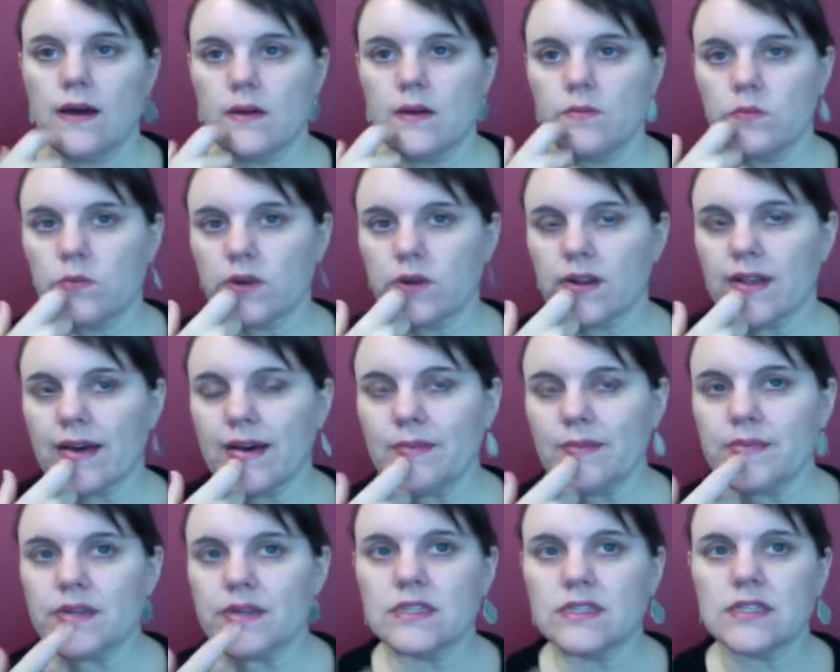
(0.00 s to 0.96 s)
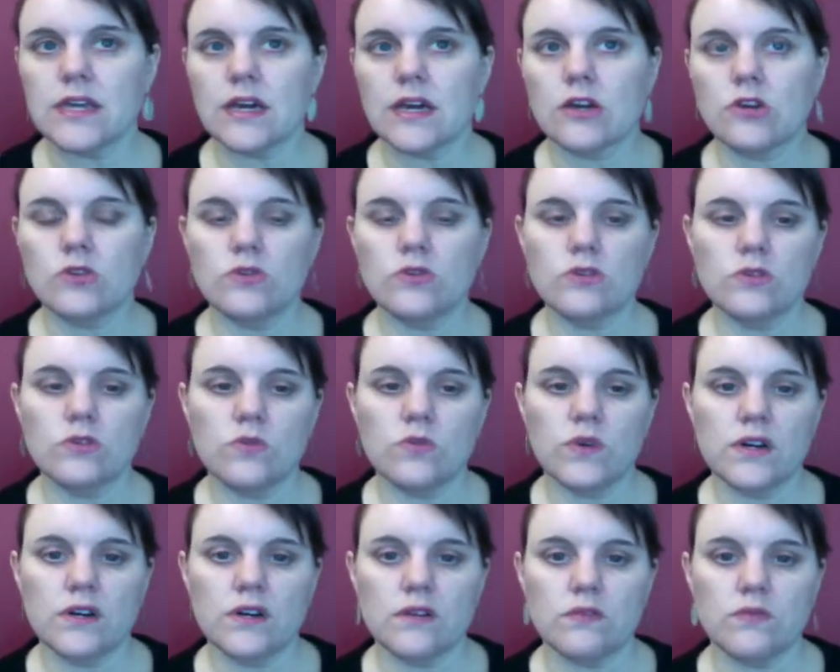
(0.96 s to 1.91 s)
what'll happen is that Google
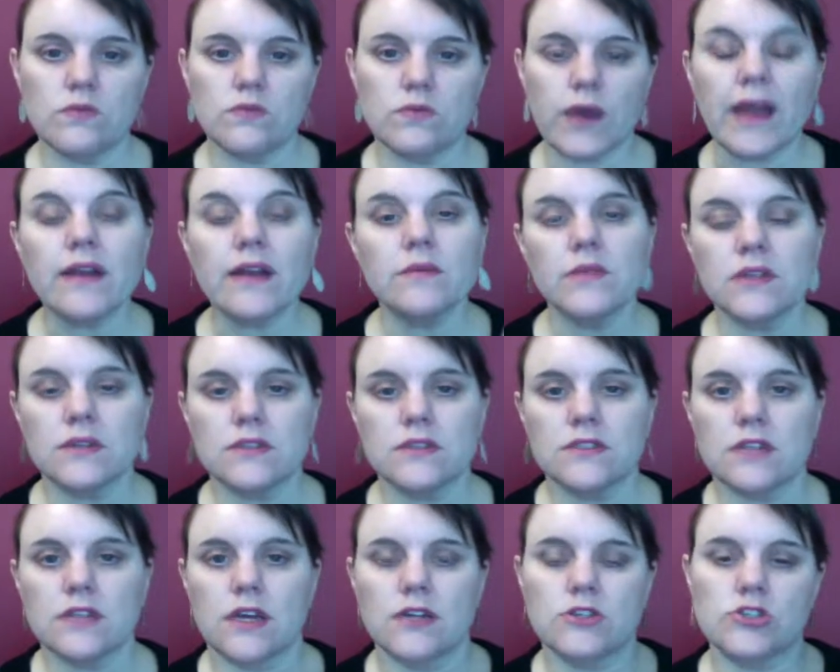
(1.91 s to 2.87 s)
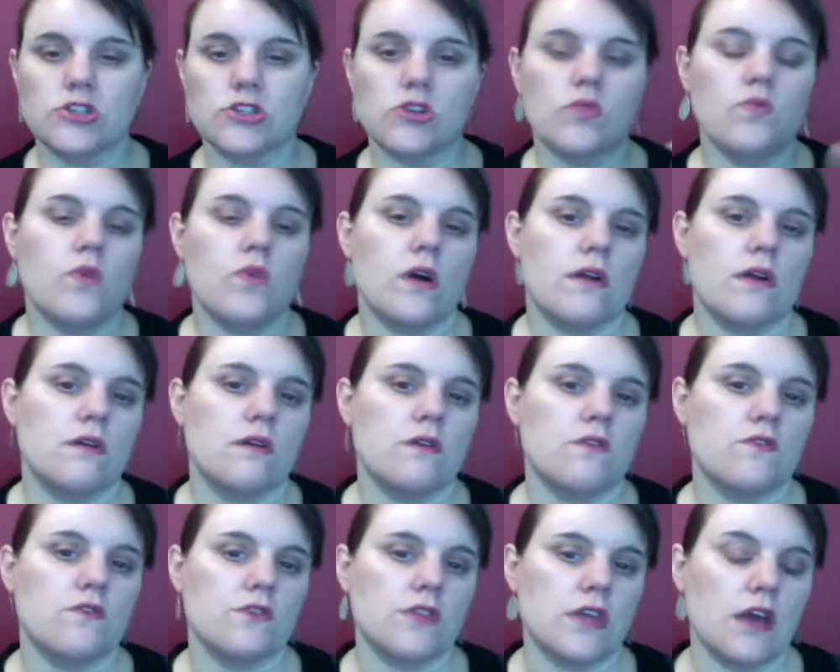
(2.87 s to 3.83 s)
will randomly decide to show one
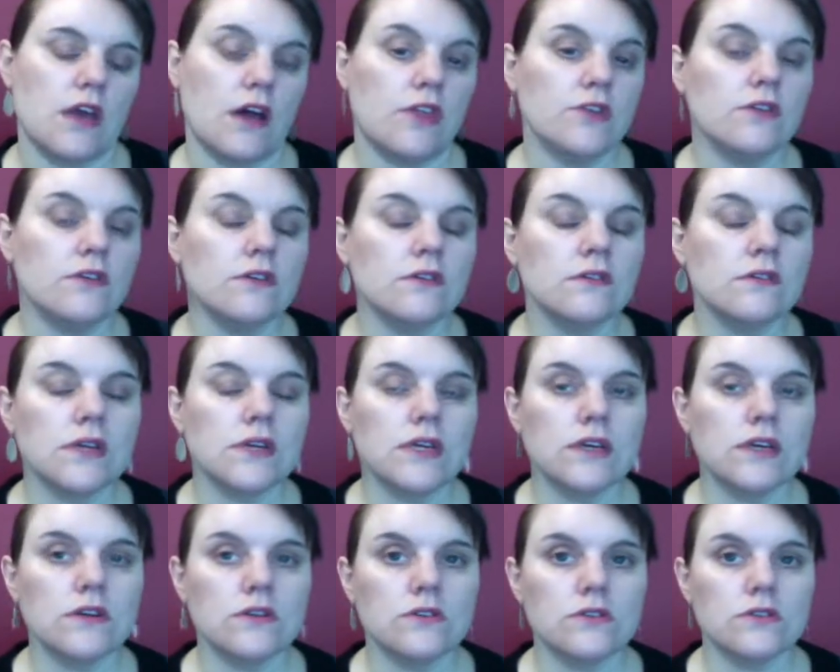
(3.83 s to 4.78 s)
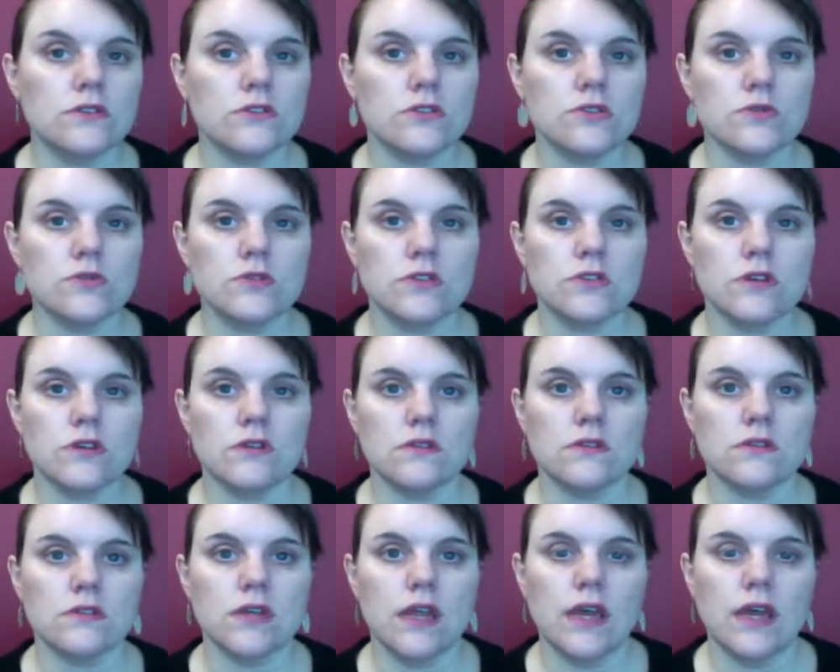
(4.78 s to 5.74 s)
over the other in Google search
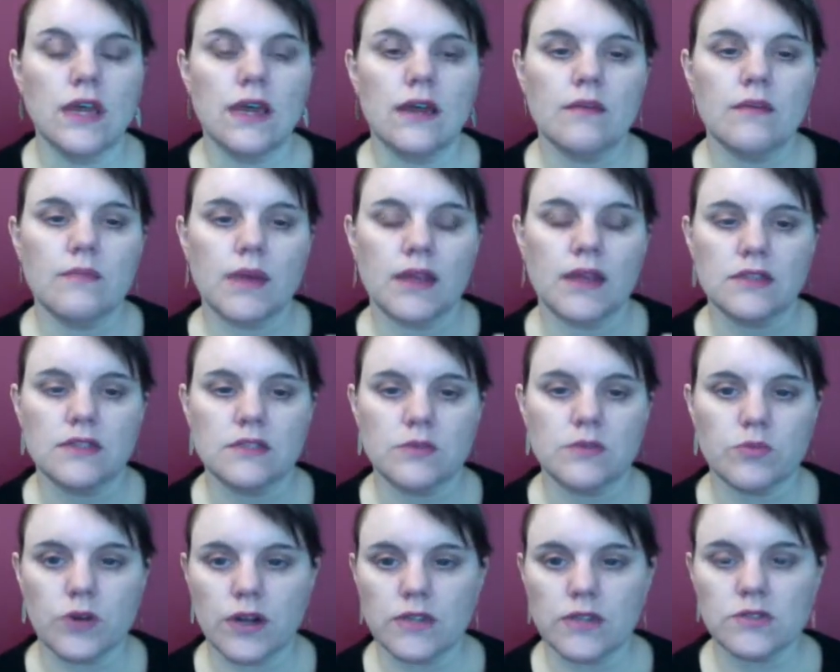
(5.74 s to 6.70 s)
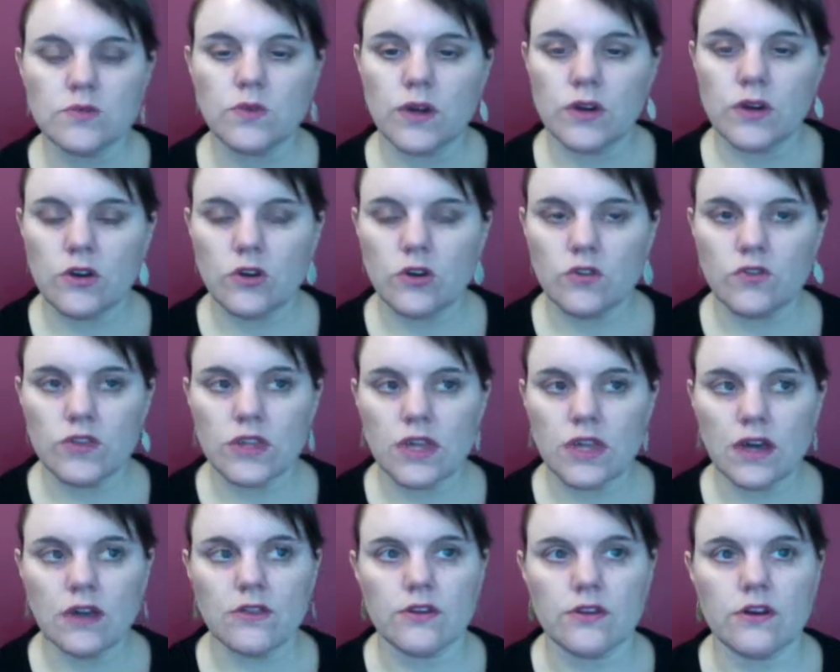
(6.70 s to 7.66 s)
results. It might suppress one over the
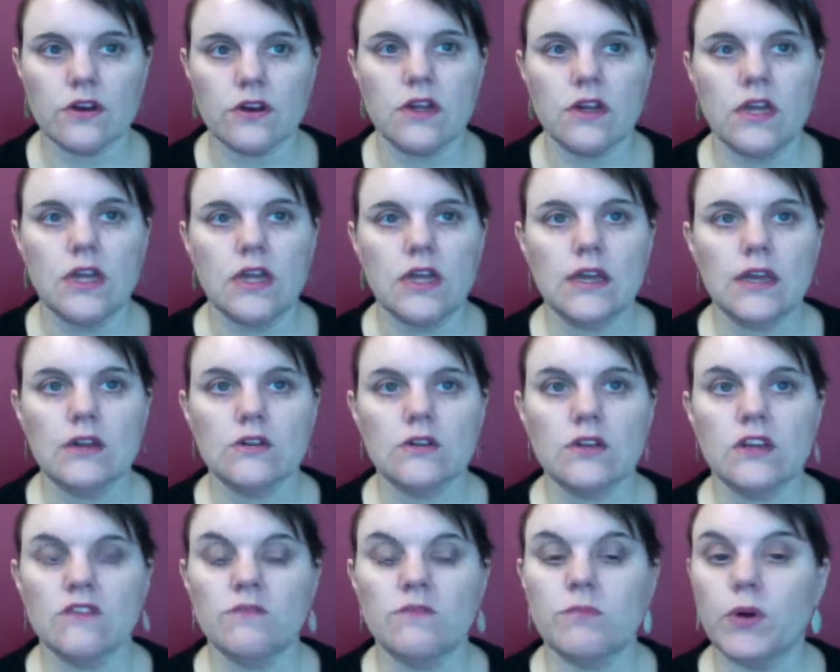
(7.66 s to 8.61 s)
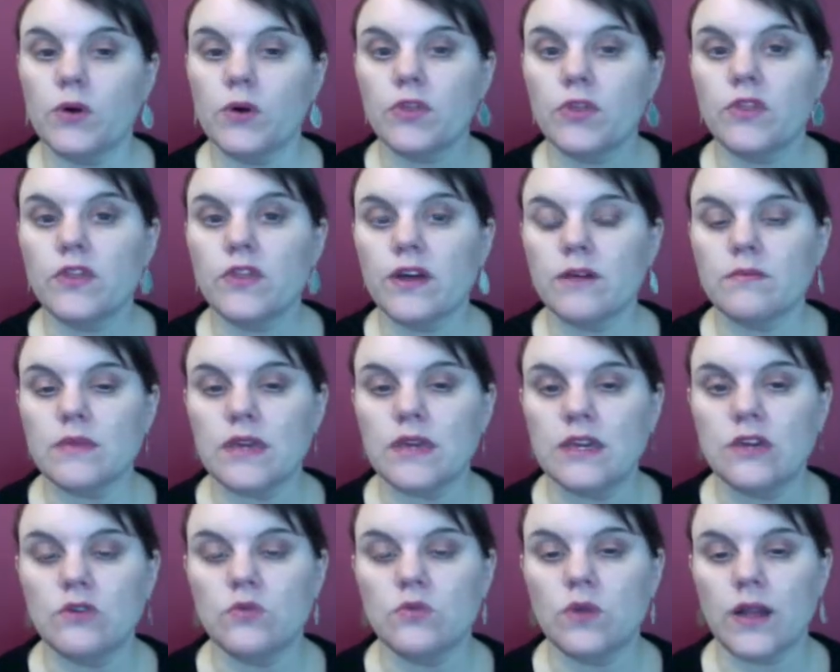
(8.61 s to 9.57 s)
other. It'll give both of them
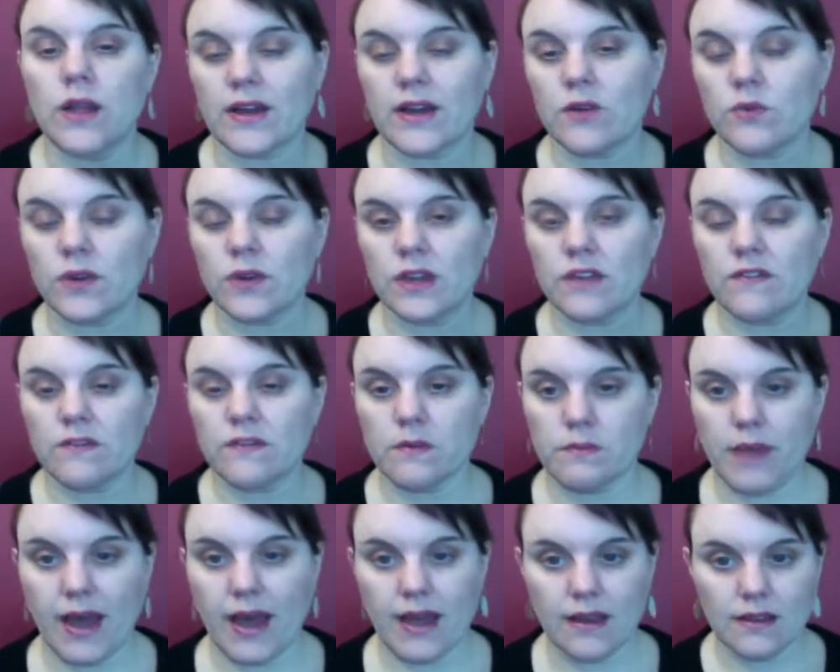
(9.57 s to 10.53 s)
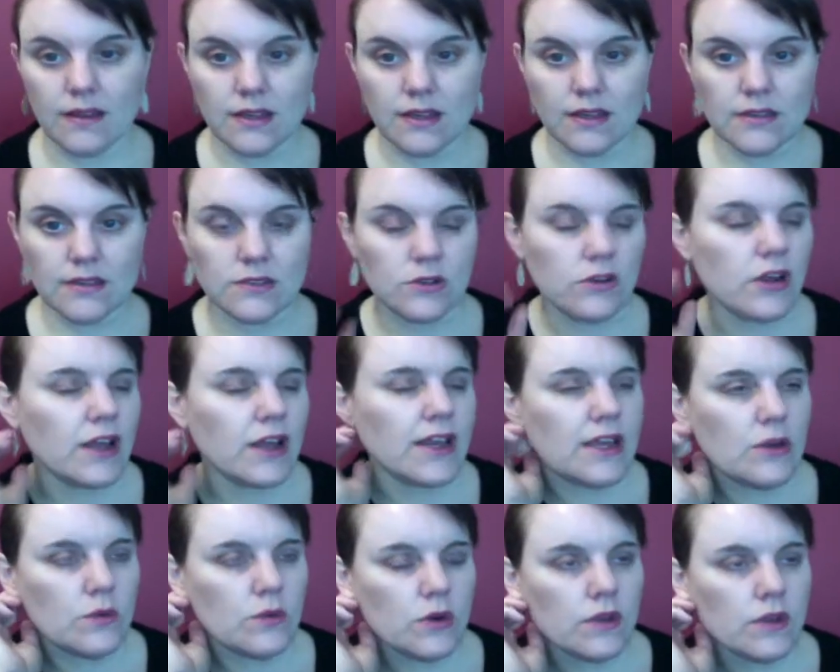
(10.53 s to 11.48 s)
equal equity from backlinks, or not
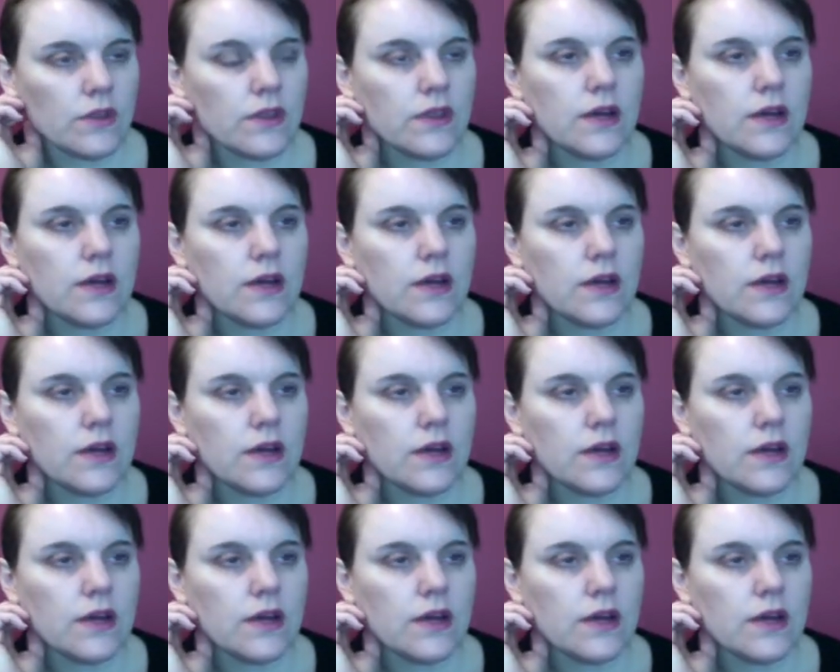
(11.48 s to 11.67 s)
equal,